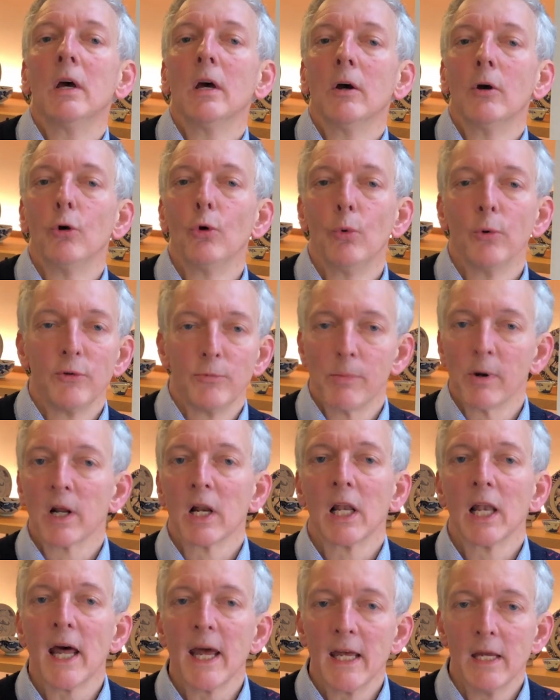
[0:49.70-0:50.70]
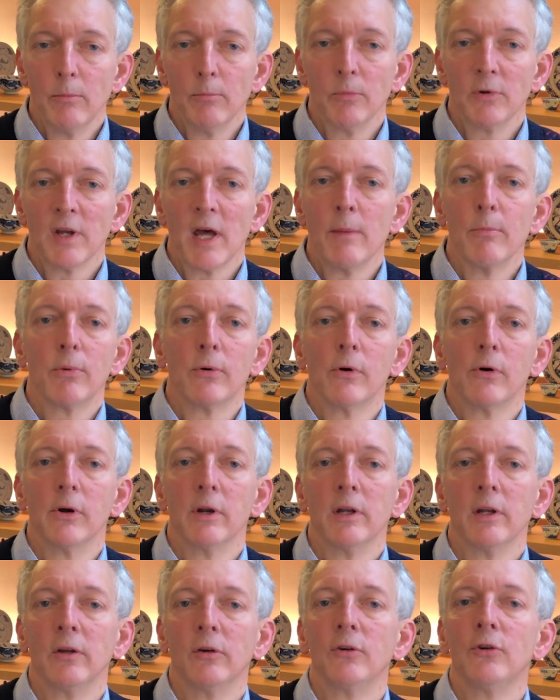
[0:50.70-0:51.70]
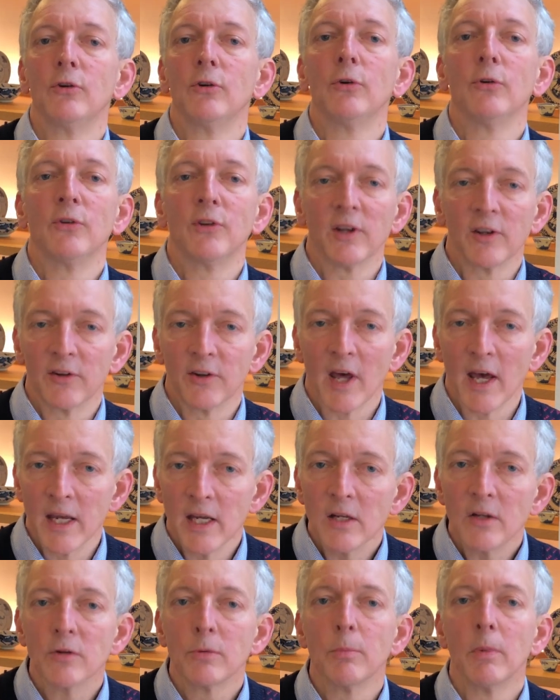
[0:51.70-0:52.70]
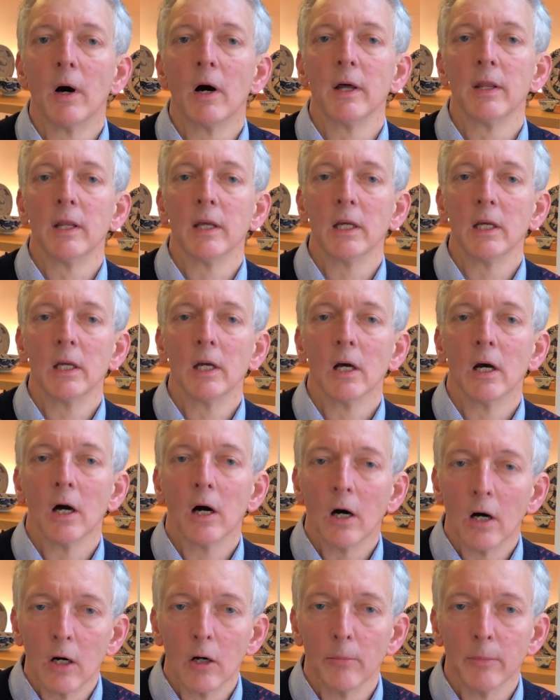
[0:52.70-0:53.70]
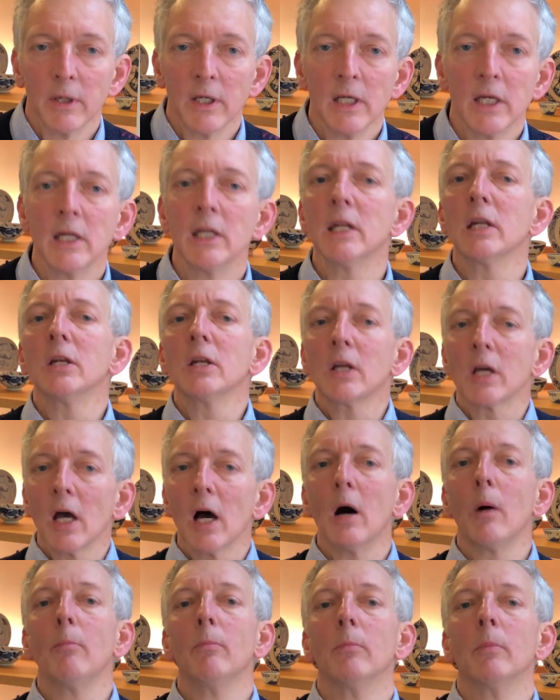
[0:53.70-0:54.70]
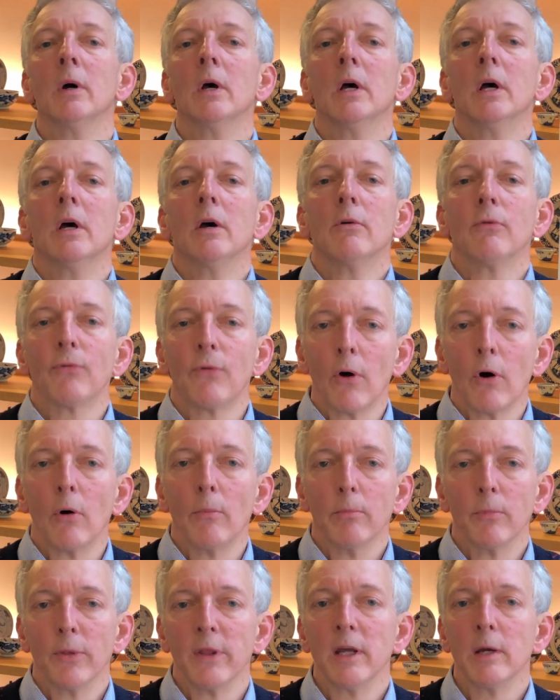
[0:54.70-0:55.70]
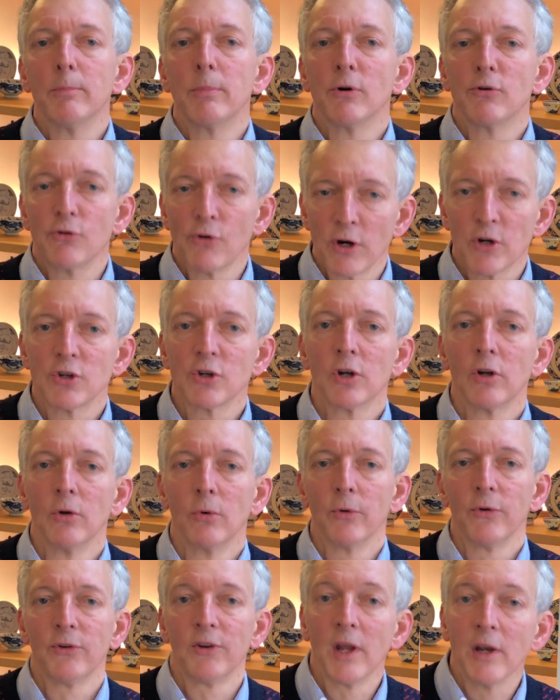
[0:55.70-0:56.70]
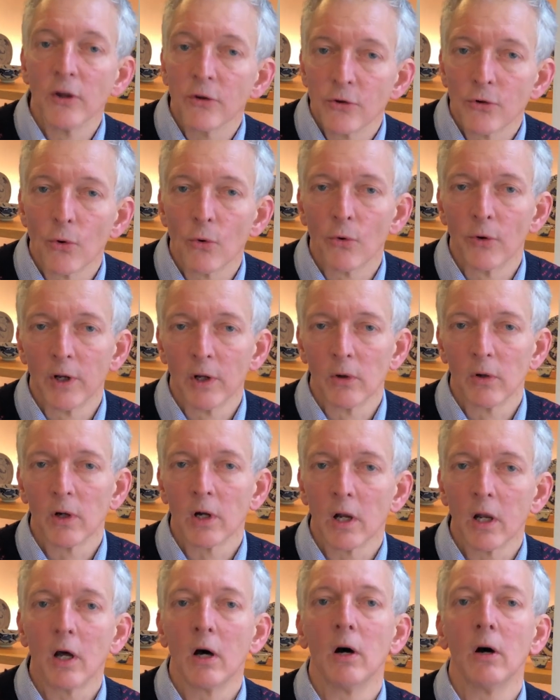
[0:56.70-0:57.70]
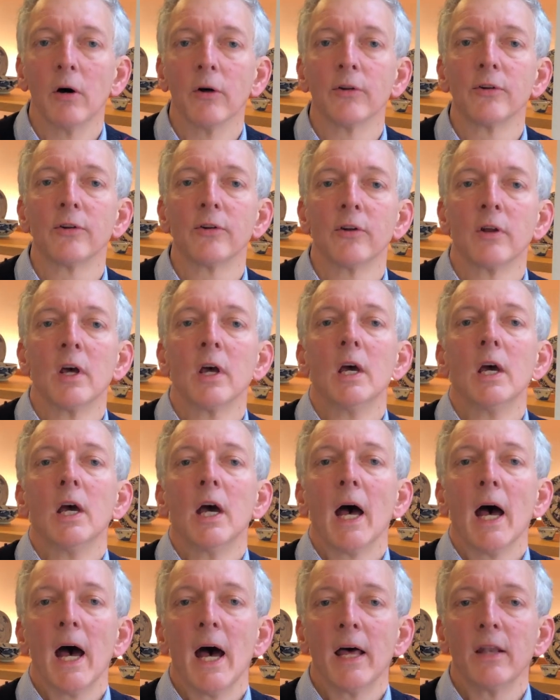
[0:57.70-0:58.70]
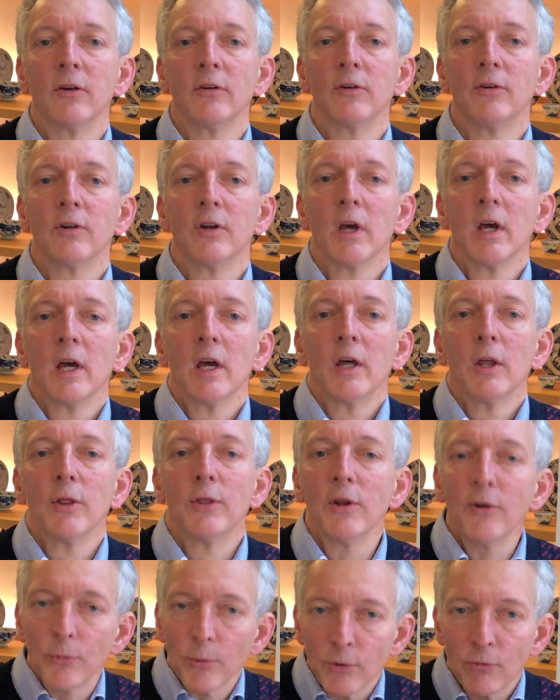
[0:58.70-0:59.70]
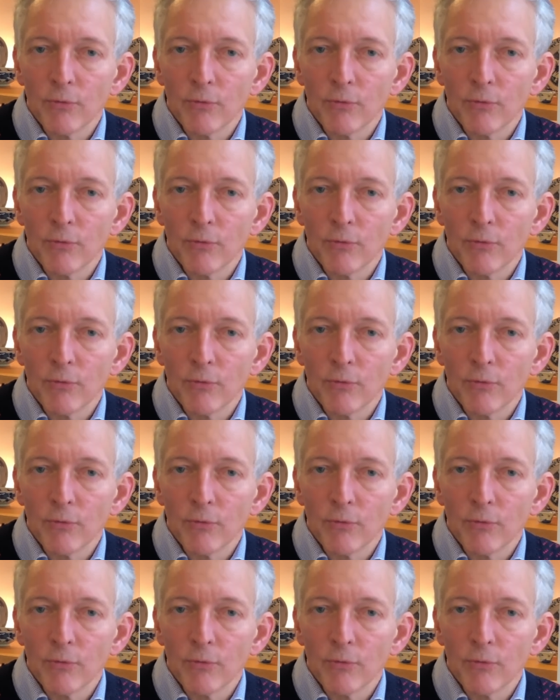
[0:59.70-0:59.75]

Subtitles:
who was proclaimed emperor in 268 by the army. He didn't come from the patrician or senatorial class, and this was